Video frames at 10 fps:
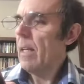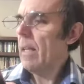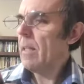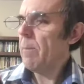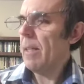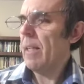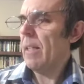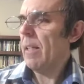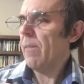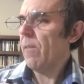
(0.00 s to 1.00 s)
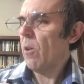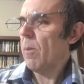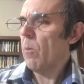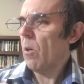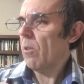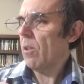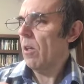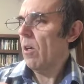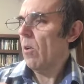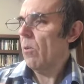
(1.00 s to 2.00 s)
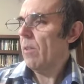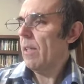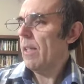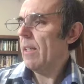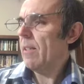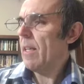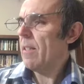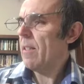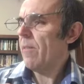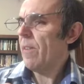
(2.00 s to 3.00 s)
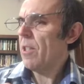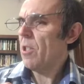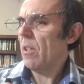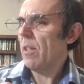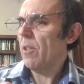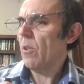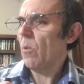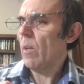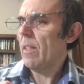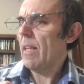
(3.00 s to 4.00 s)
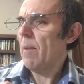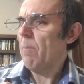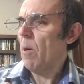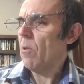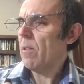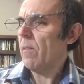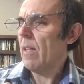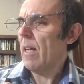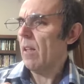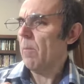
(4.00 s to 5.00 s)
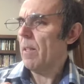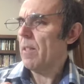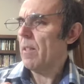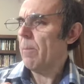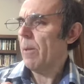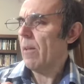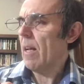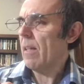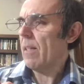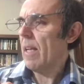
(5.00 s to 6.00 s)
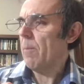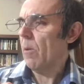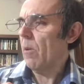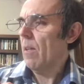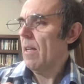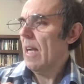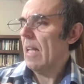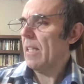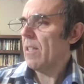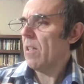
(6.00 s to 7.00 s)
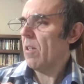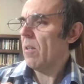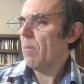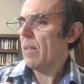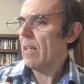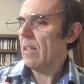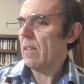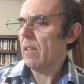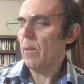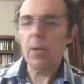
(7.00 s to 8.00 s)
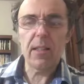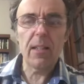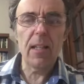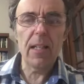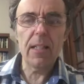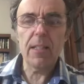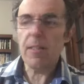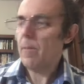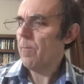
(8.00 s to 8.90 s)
In the beginning, Fermi worked alone. He intended eventually to irradiate most of the elements in the periodic table, and he started methodically with the lightest.